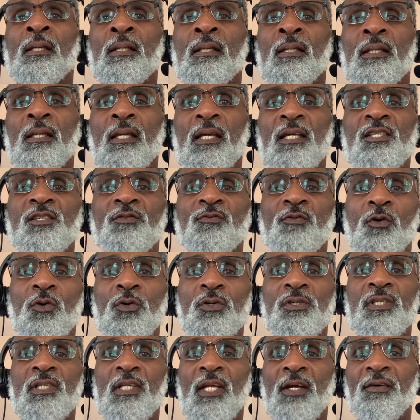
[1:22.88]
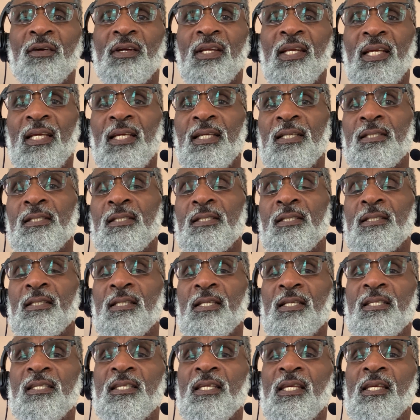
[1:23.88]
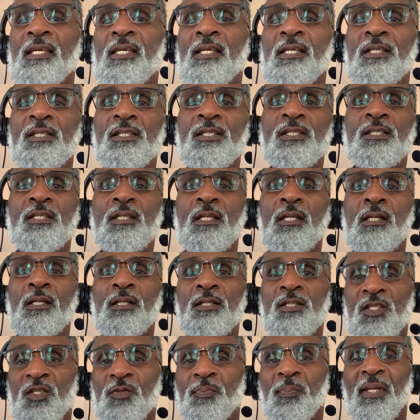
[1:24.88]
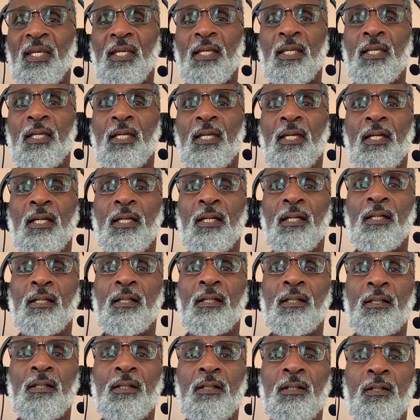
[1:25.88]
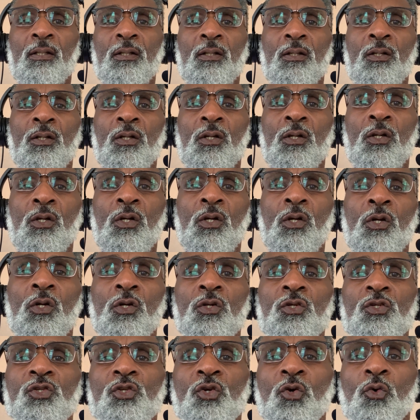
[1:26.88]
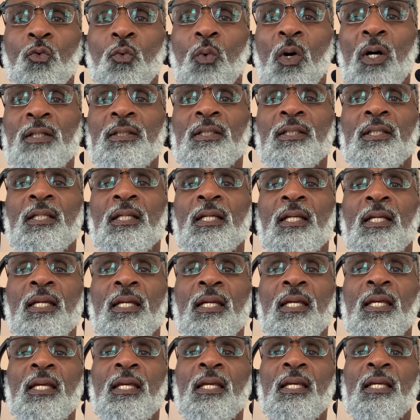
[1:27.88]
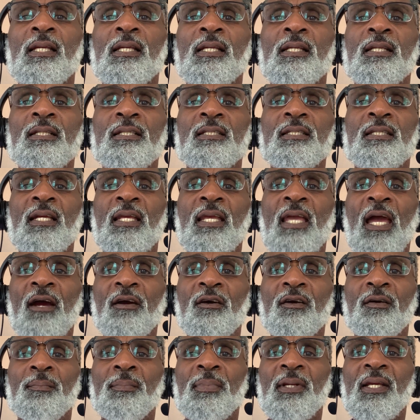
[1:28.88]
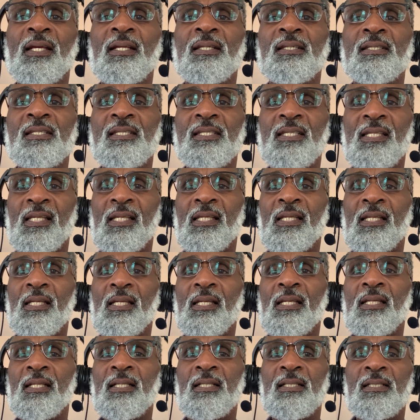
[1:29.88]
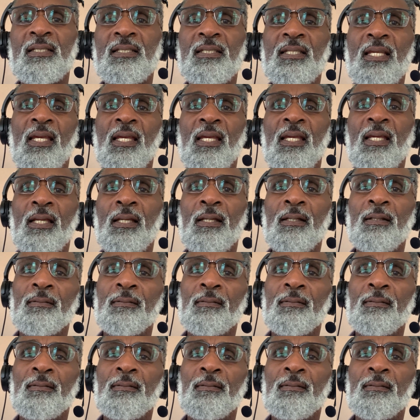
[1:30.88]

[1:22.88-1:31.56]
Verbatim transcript: yes folks there it is the seas speak so what is the Caribbean Sea saying?